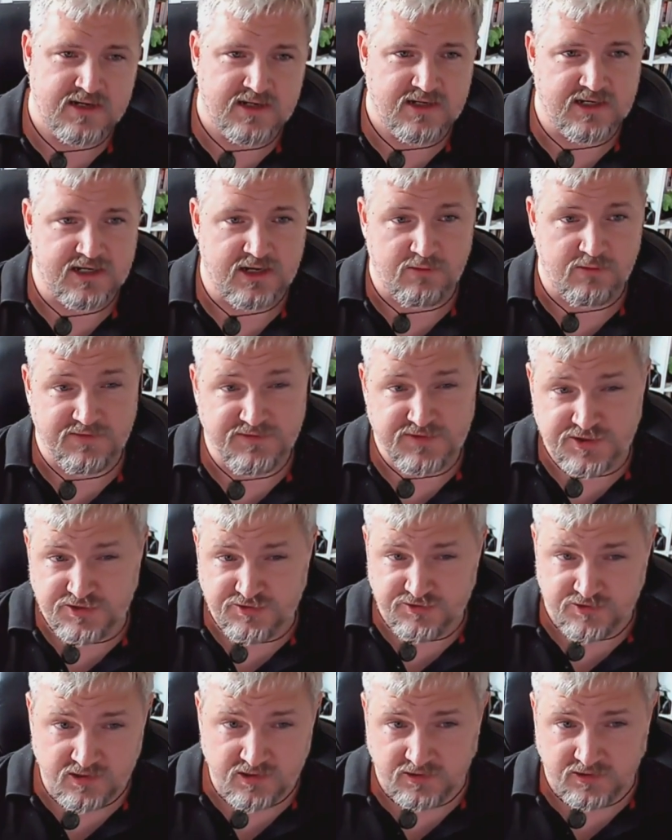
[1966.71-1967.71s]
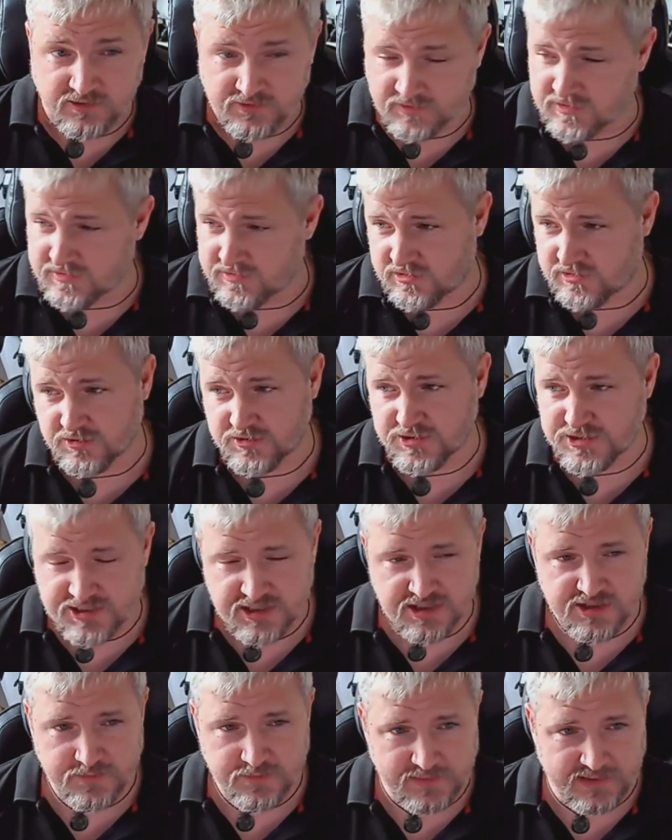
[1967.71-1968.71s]
You know, we've struggled
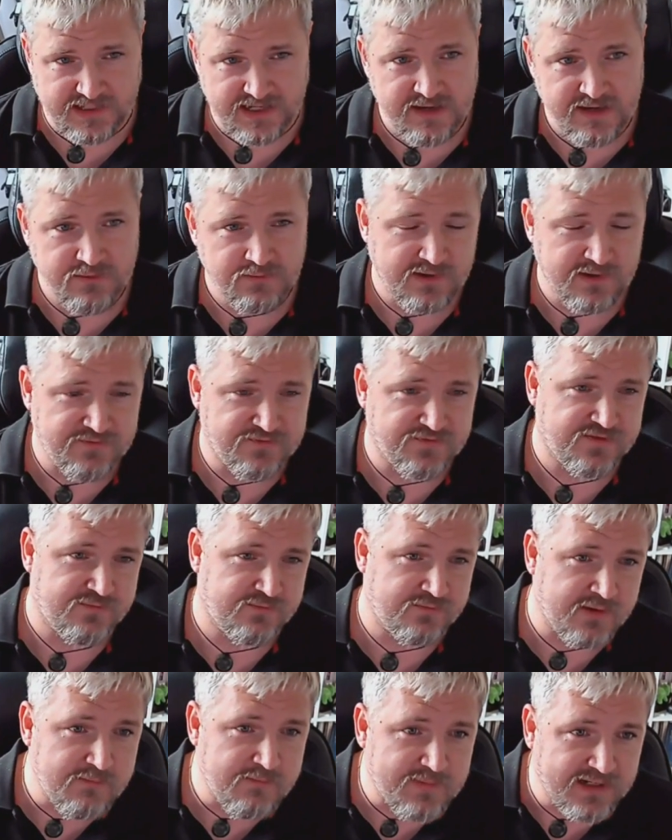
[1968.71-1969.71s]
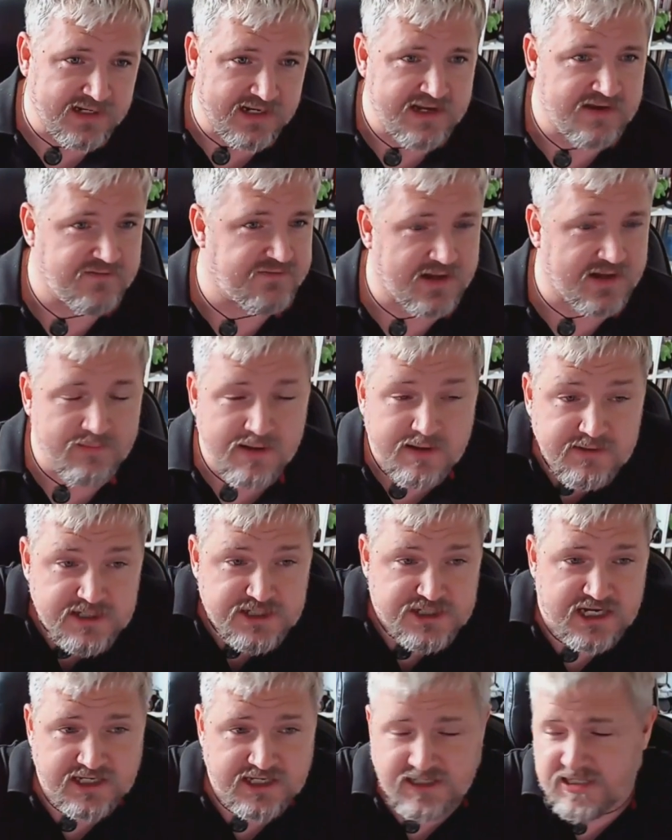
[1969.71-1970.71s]
considerably. We've we believe that maybe
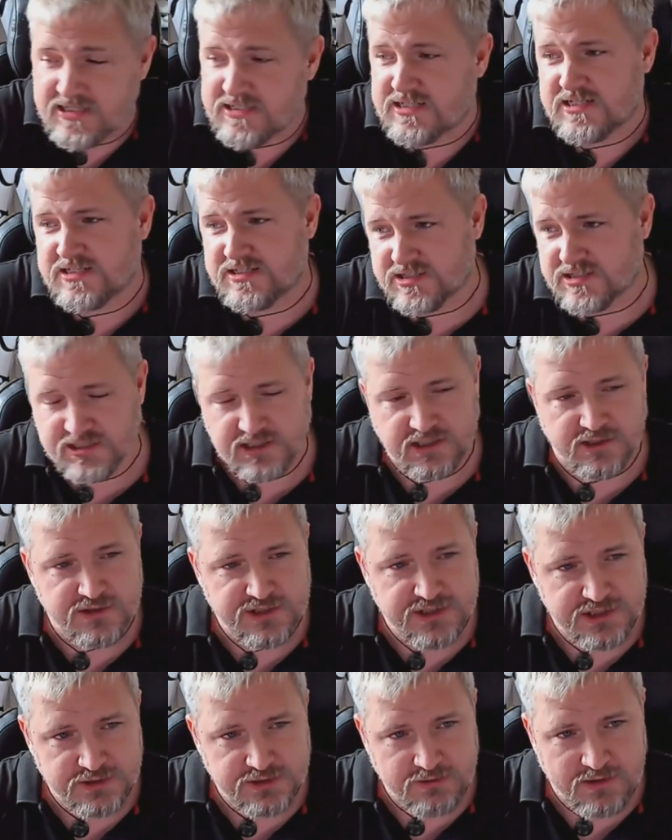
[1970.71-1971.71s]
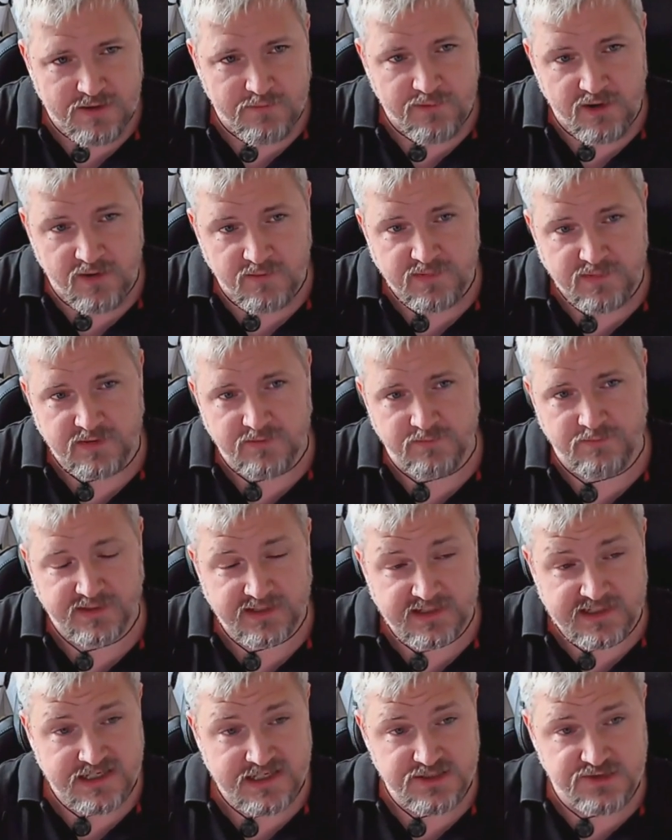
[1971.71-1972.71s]
Jenkins is the solution to our problem,
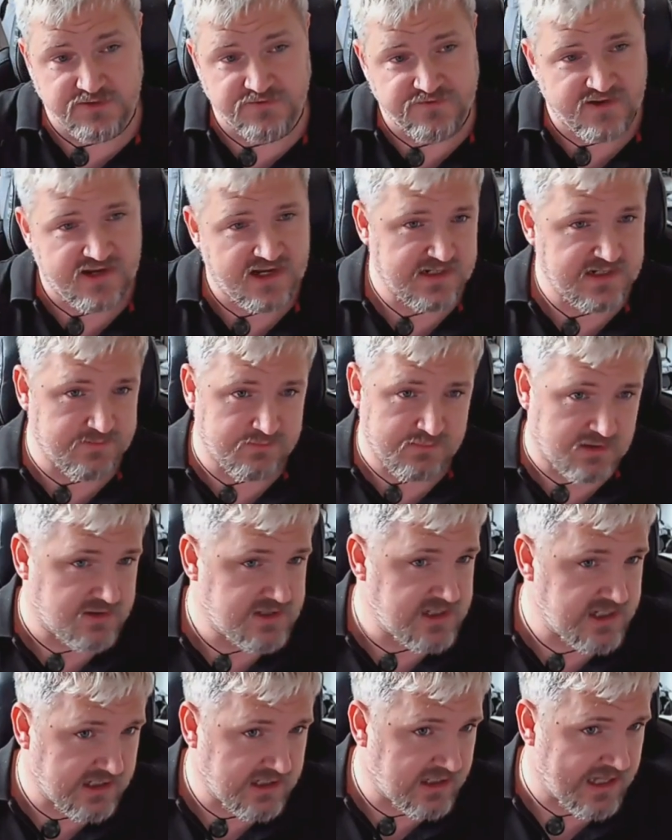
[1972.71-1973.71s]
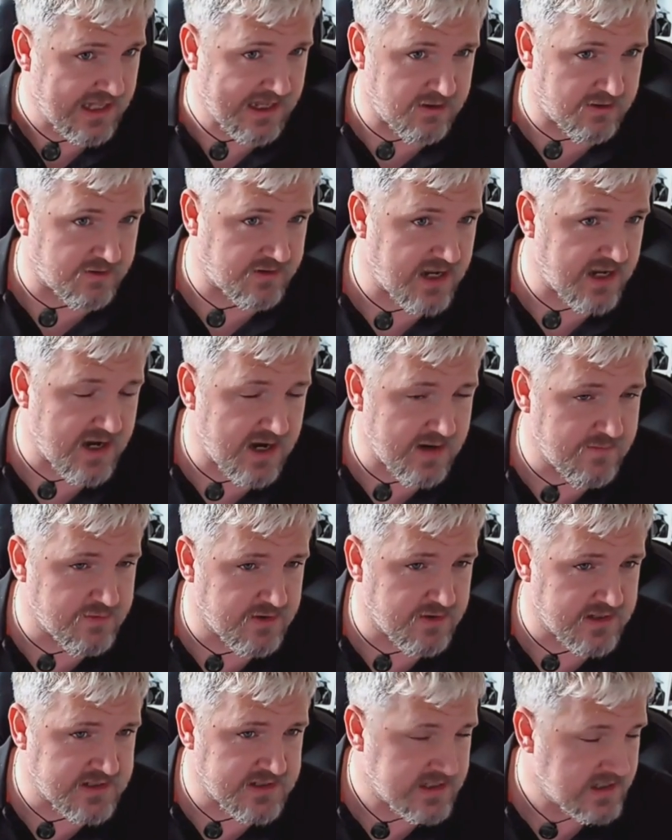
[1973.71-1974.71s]
but in actual fact, multi-cloud
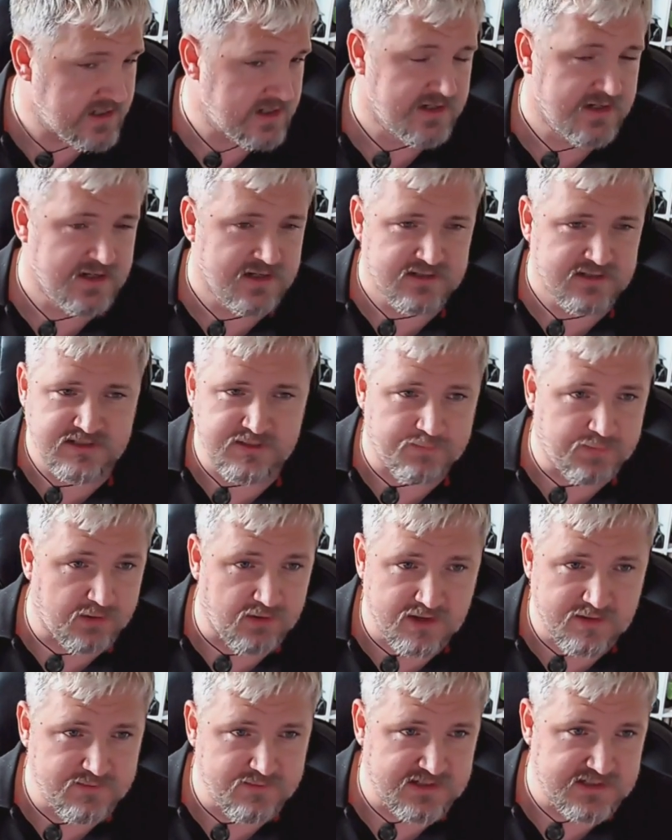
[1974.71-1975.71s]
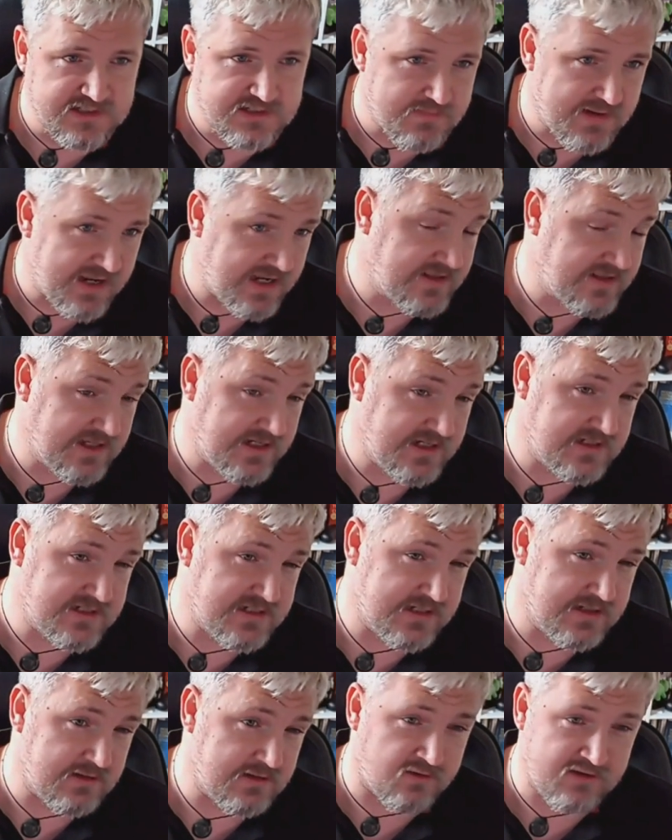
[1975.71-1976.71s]
hybrid deployments make
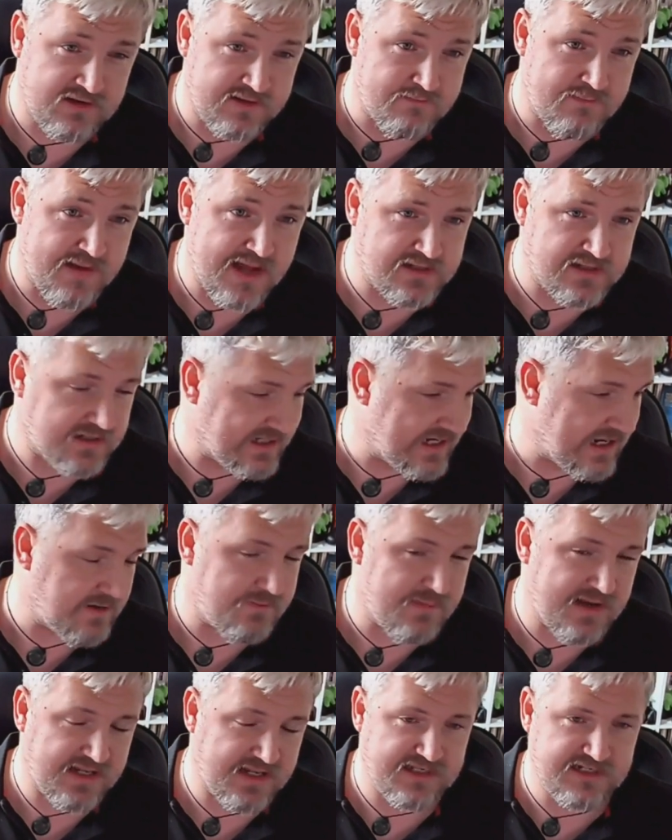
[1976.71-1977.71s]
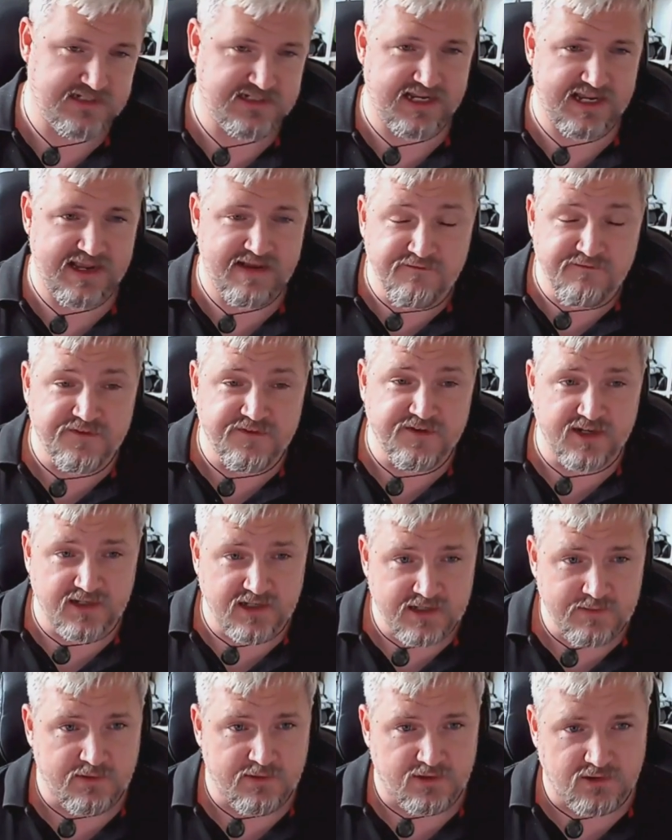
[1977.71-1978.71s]
things, or even mega cloud, make things
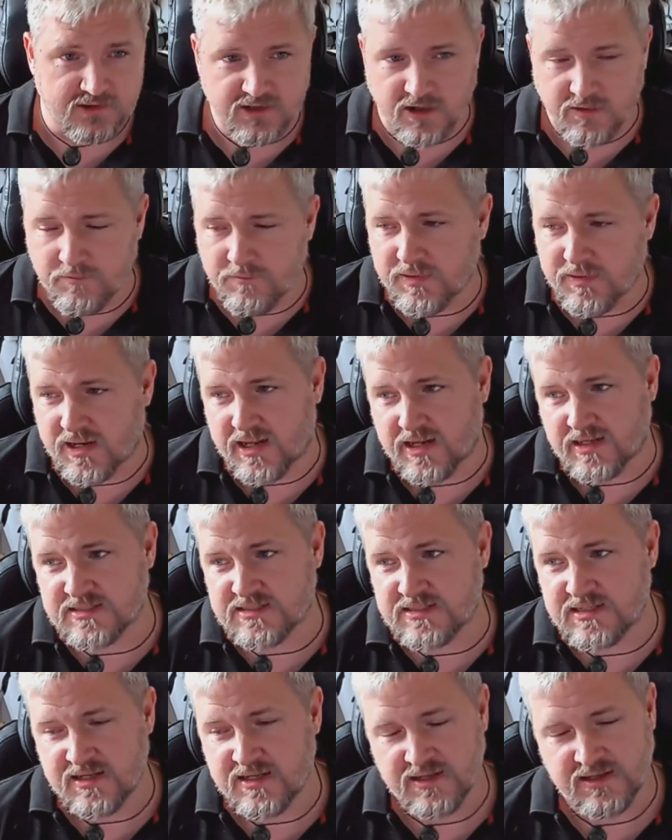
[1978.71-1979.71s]
infinitely more complex.